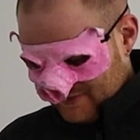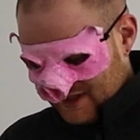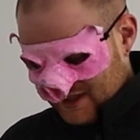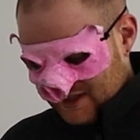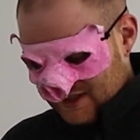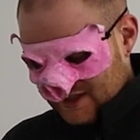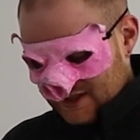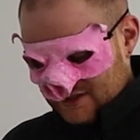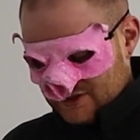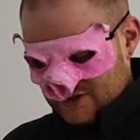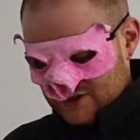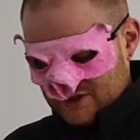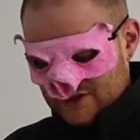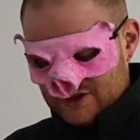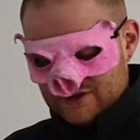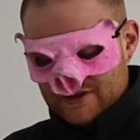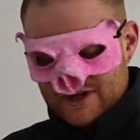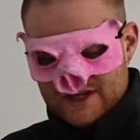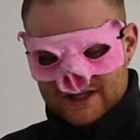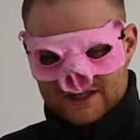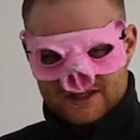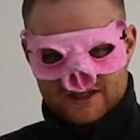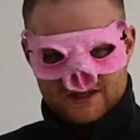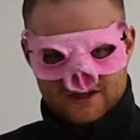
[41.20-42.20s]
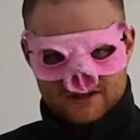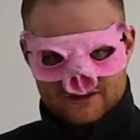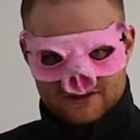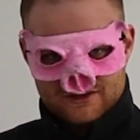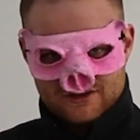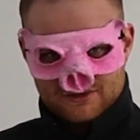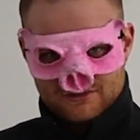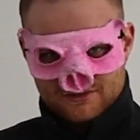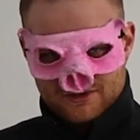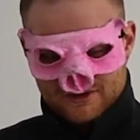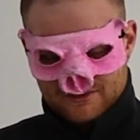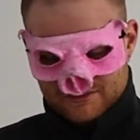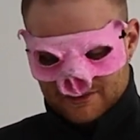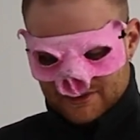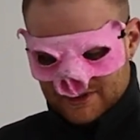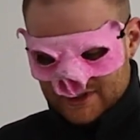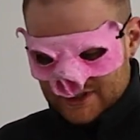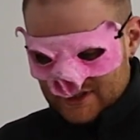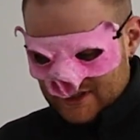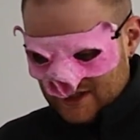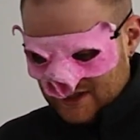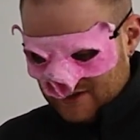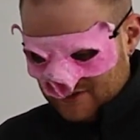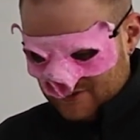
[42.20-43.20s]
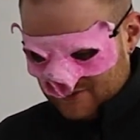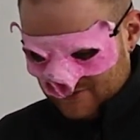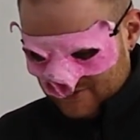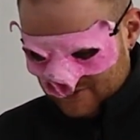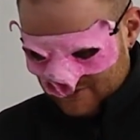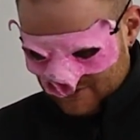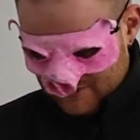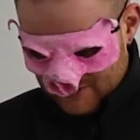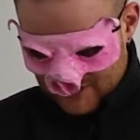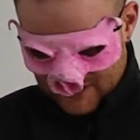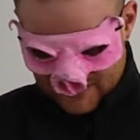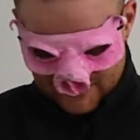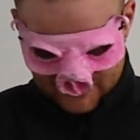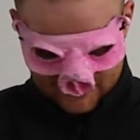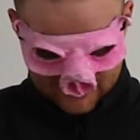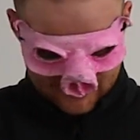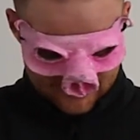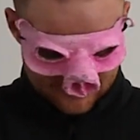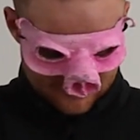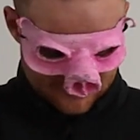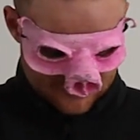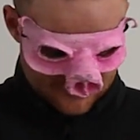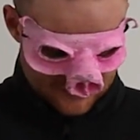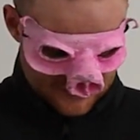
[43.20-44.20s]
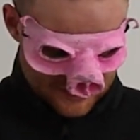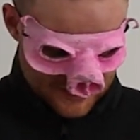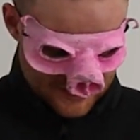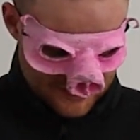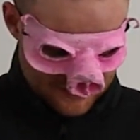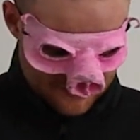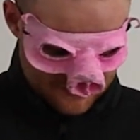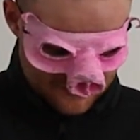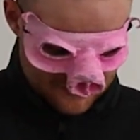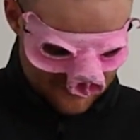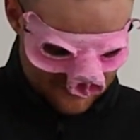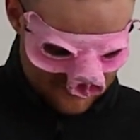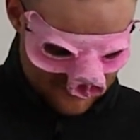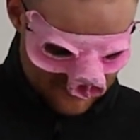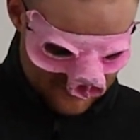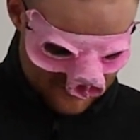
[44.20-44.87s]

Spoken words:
and then just tracing it onto the Warbler itself, and you can cut that out.